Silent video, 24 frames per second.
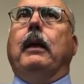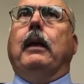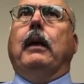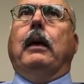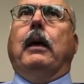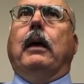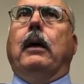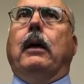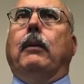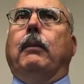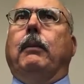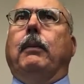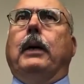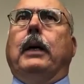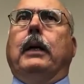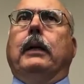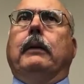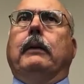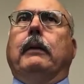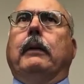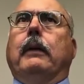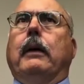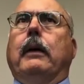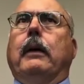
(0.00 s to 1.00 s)
Uh,
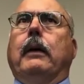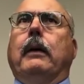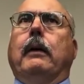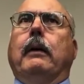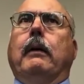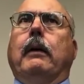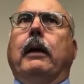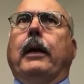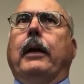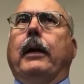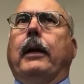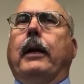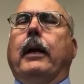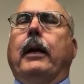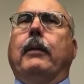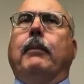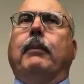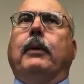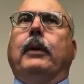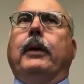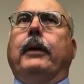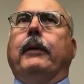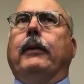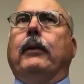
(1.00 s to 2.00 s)
but uh, I, I
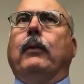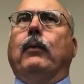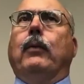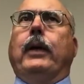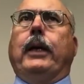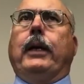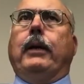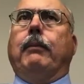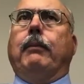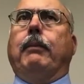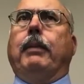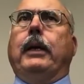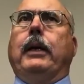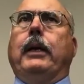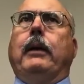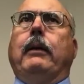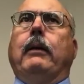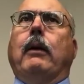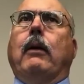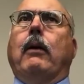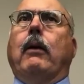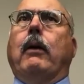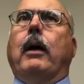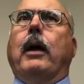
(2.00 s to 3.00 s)
believe that we can be,
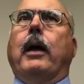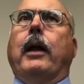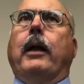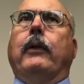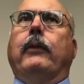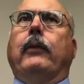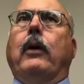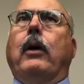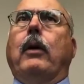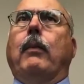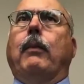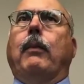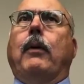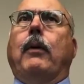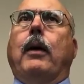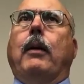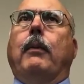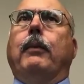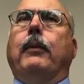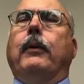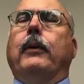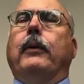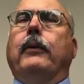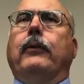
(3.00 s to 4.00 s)
our I S R
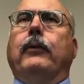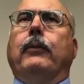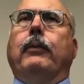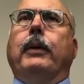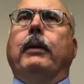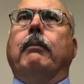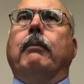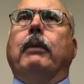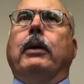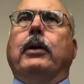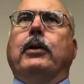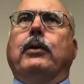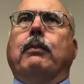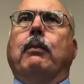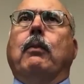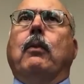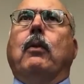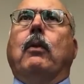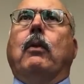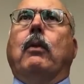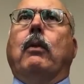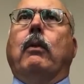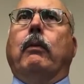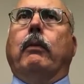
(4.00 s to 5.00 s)
properties will be much
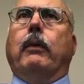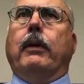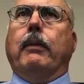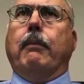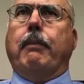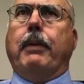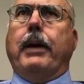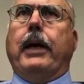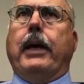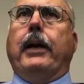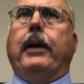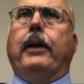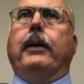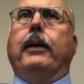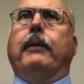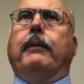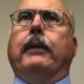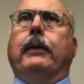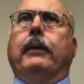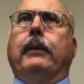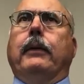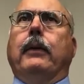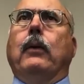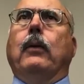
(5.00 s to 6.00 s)
more competitive
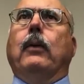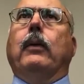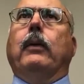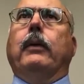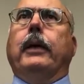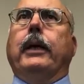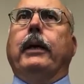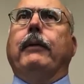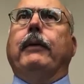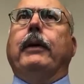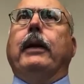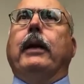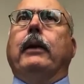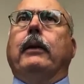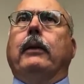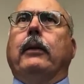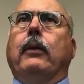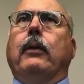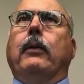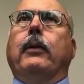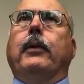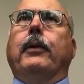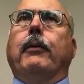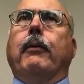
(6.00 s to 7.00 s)
at lower, even at
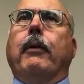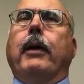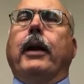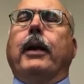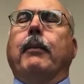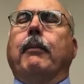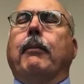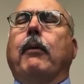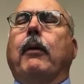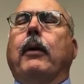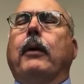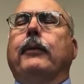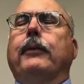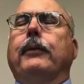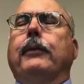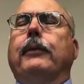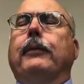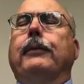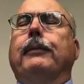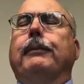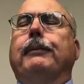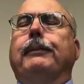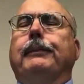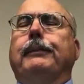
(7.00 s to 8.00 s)
lower uranium prices.